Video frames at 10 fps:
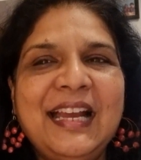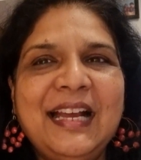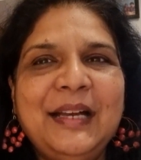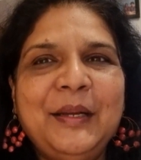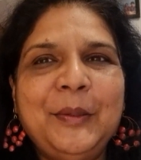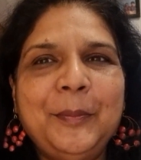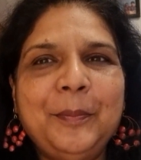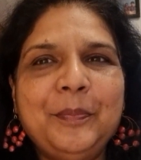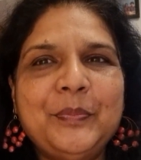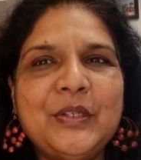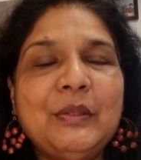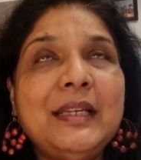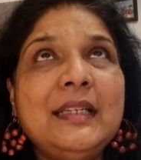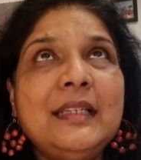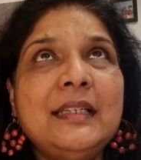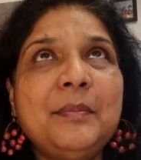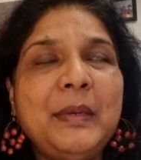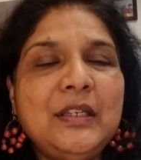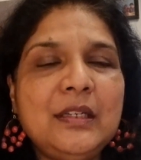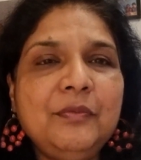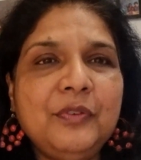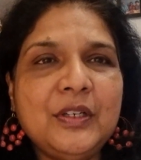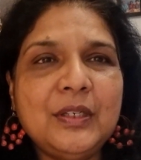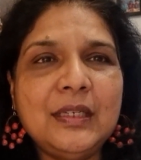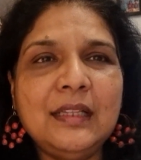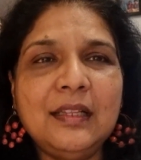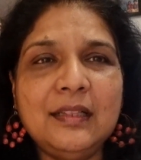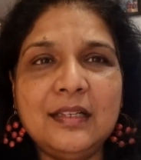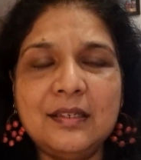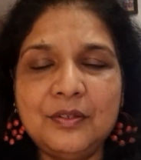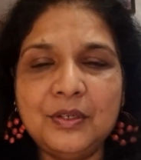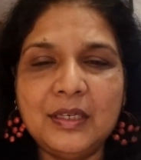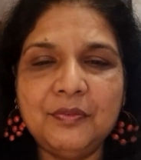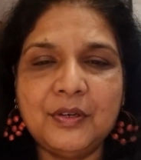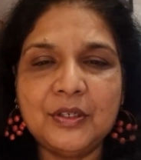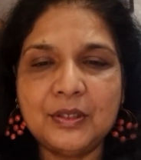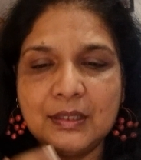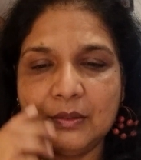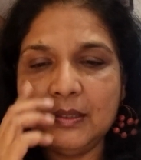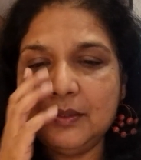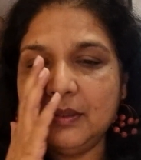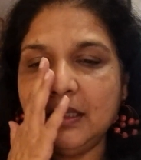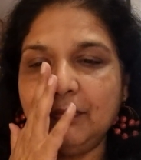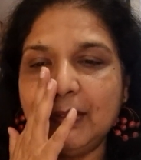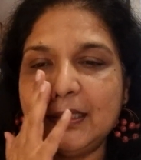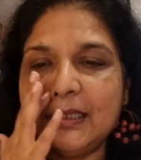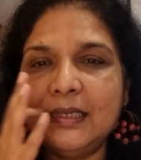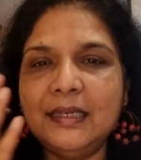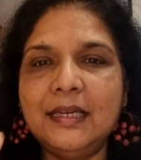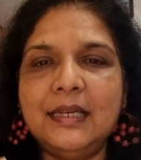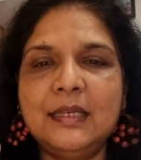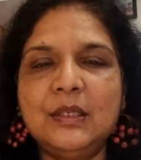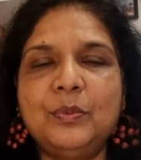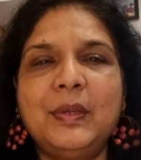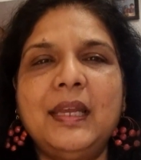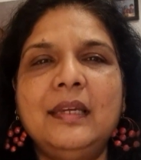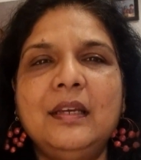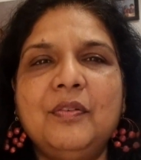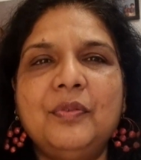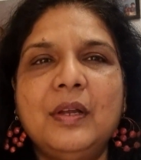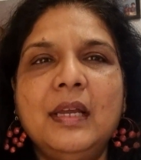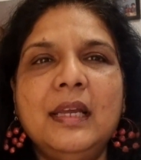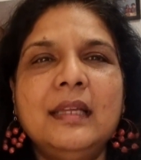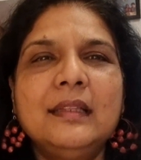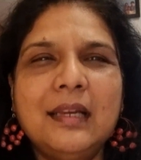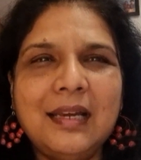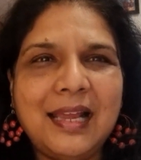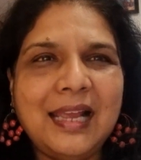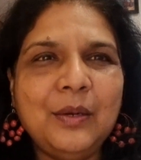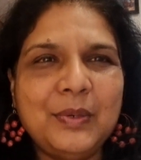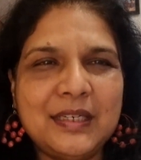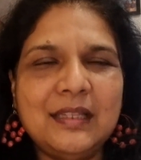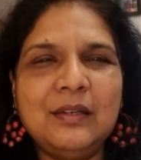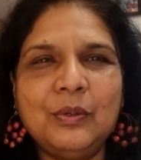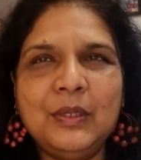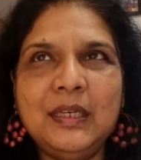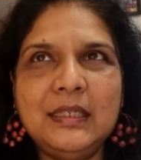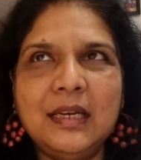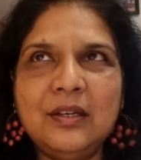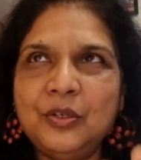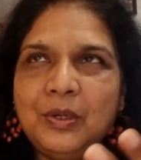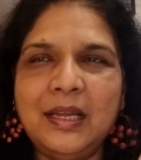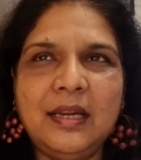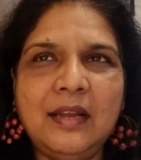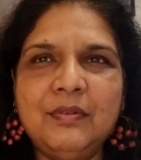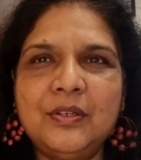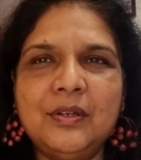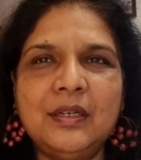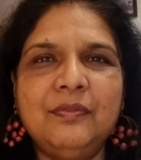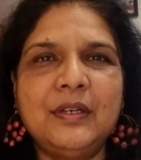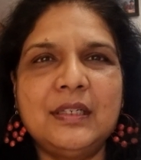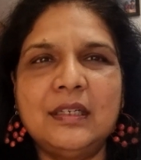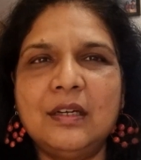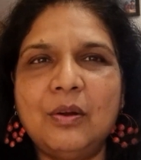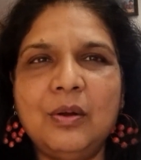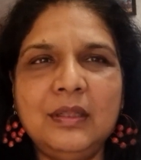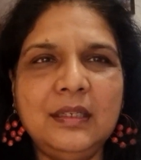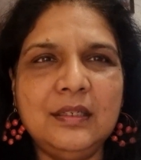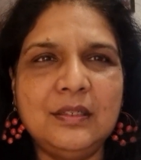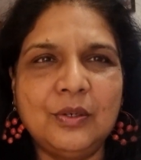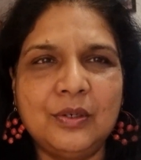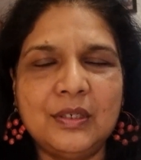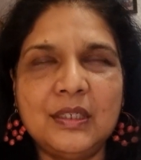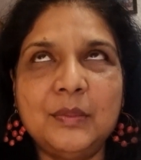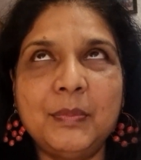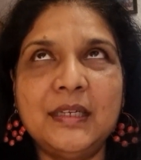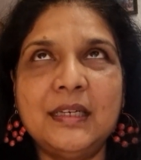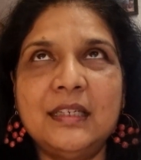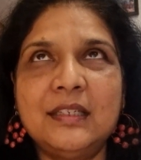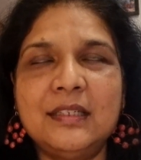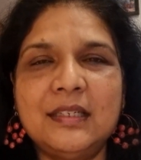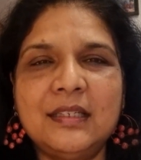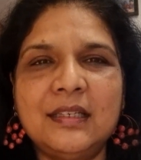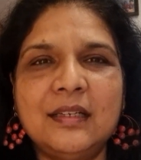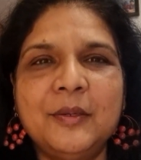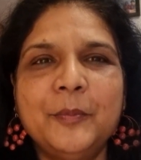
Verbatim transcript: Um, so there's mainstream fiction and then there's literary fiction. So literary fiction is when you have the language, the only change you can have literary fiction in all these genres, but it's just the